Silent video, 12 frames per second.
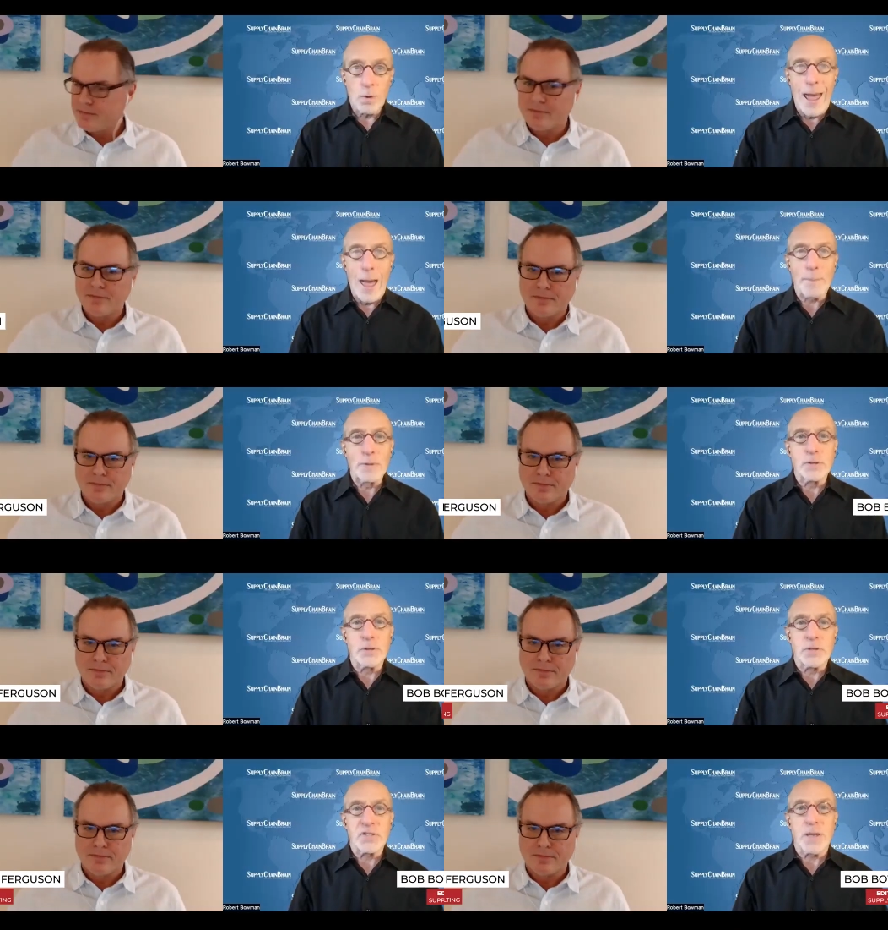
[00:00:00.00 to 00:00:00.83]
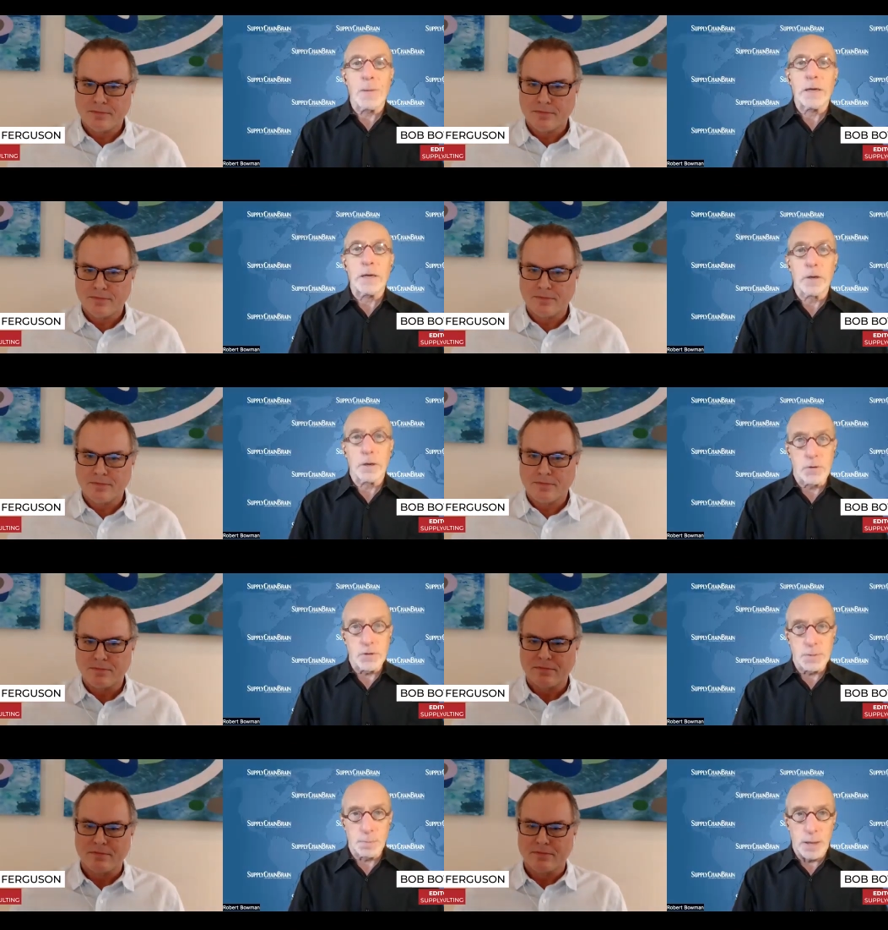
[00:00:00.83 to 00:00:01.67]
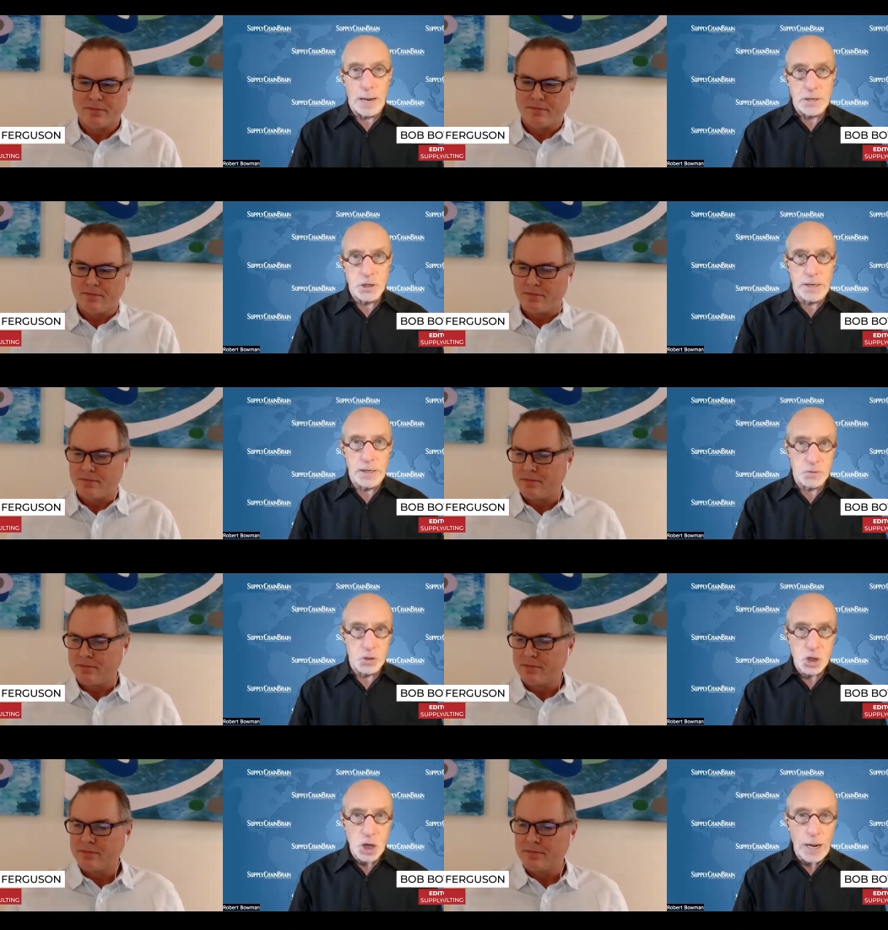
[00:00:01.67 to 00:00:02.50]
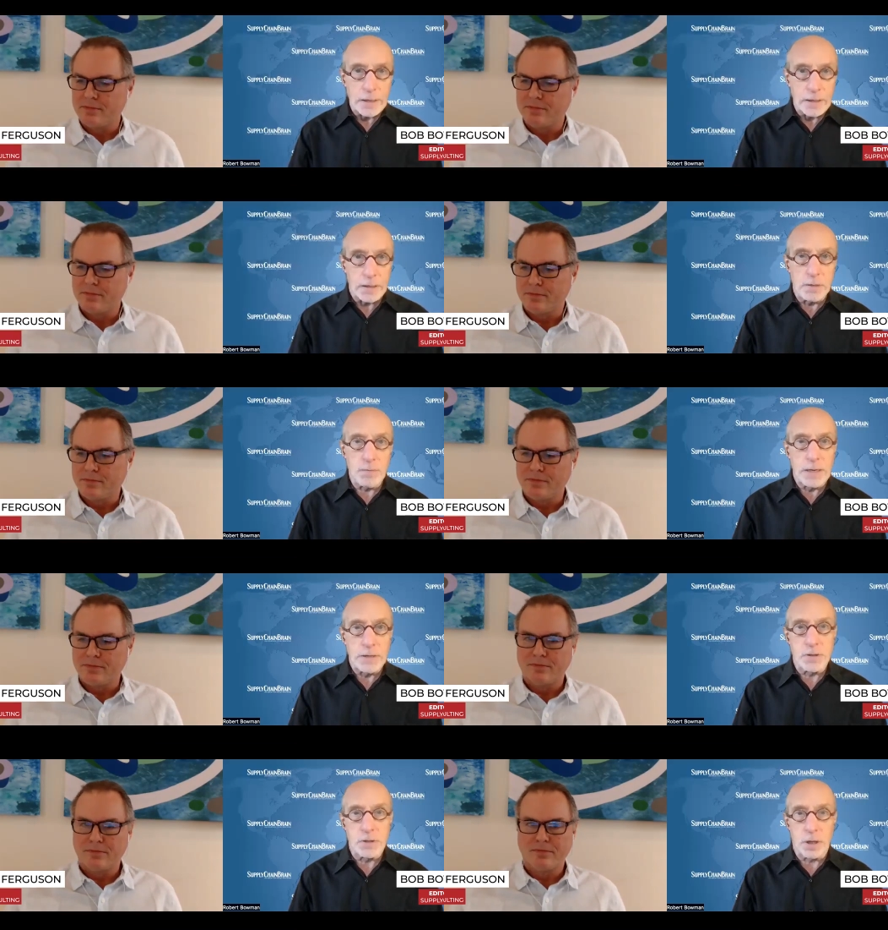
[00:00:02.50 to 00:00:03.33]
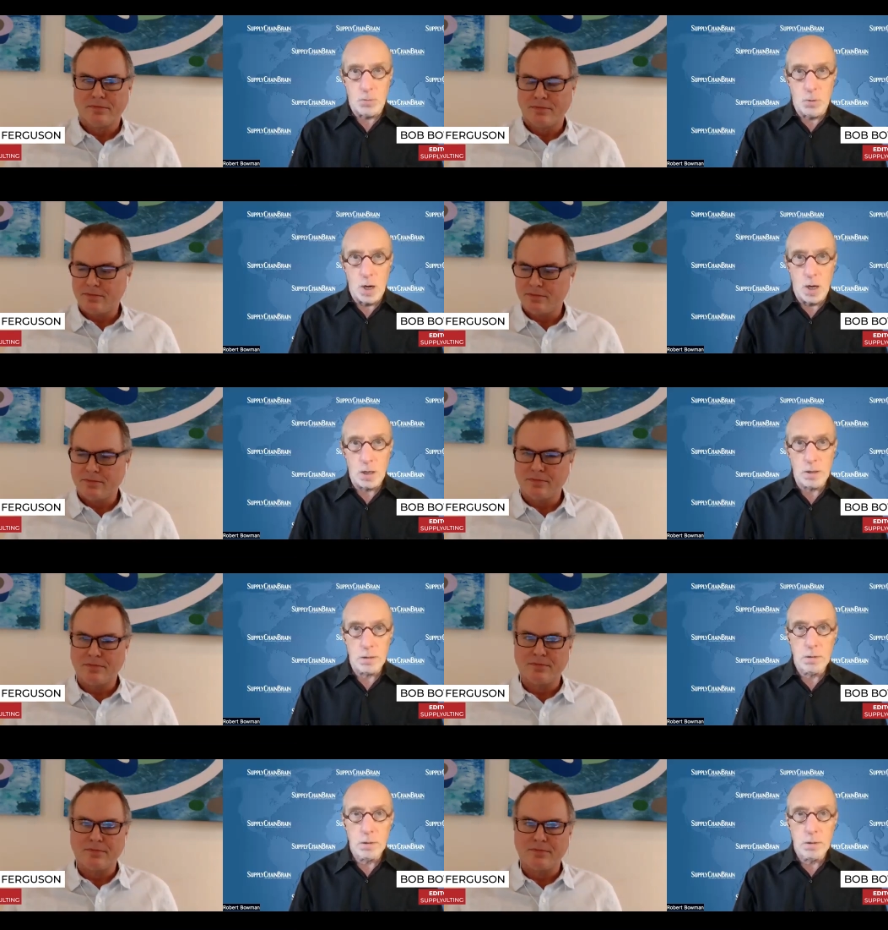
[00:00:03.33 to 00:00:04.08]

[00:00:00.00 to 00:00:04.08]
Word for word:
Speaker 1: happens to the semiconductor supply chain if China invades Taiwan?